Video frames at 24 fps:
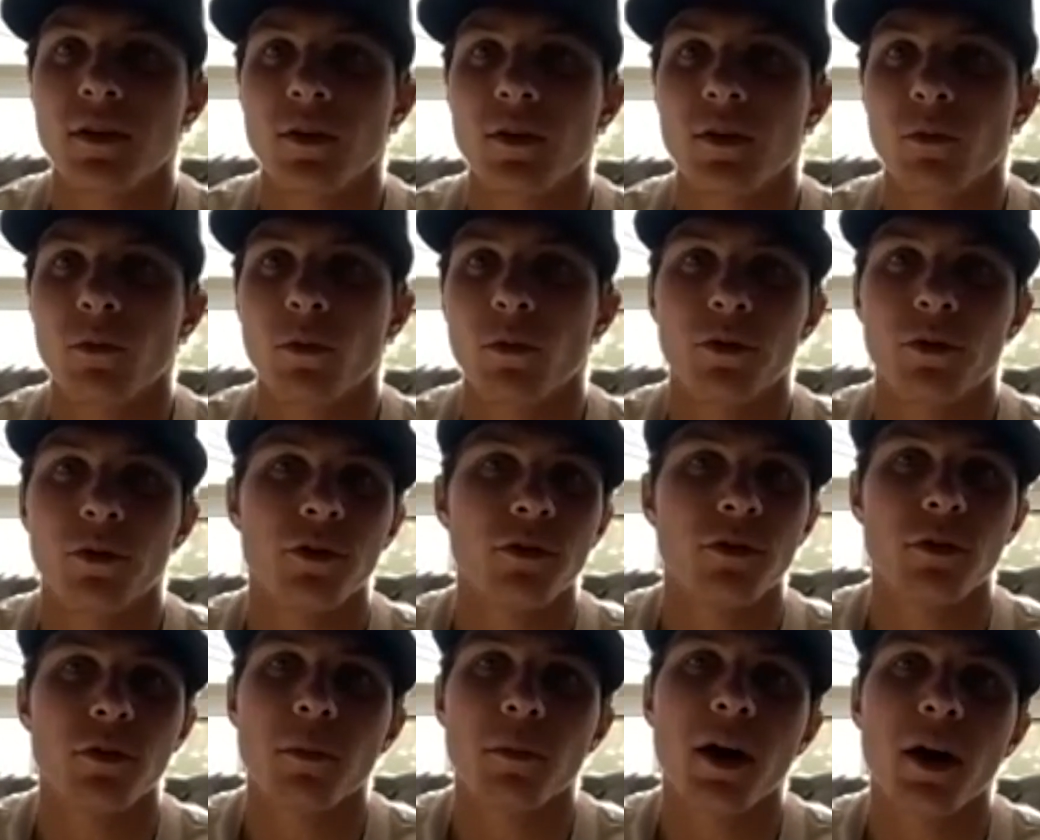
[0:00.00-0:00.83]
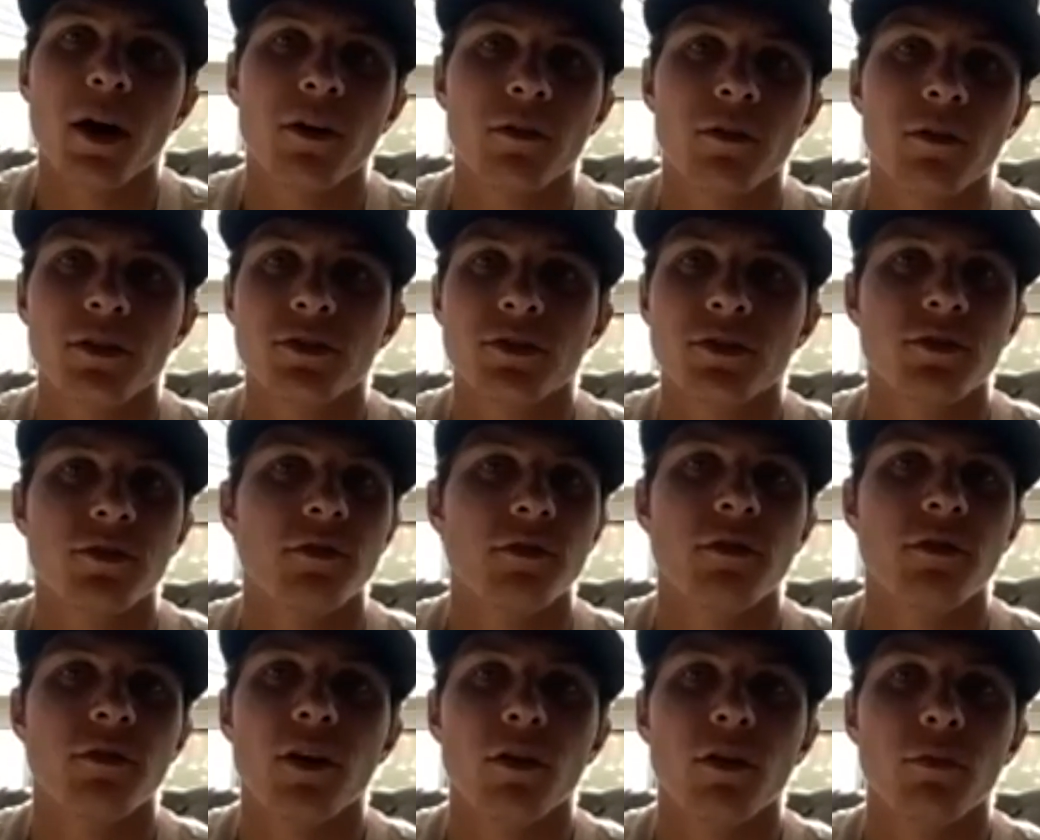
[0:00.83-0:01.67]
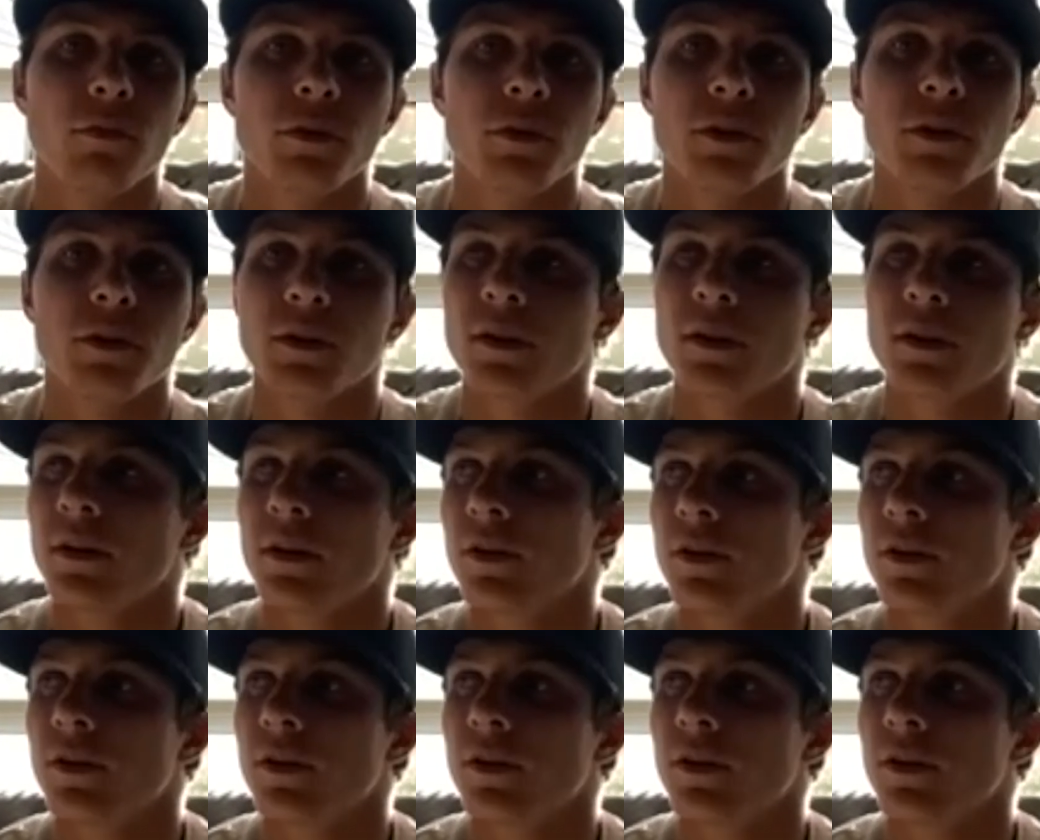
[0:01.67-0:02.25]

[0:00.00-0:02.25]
When you're in the minor leagues, you're developing.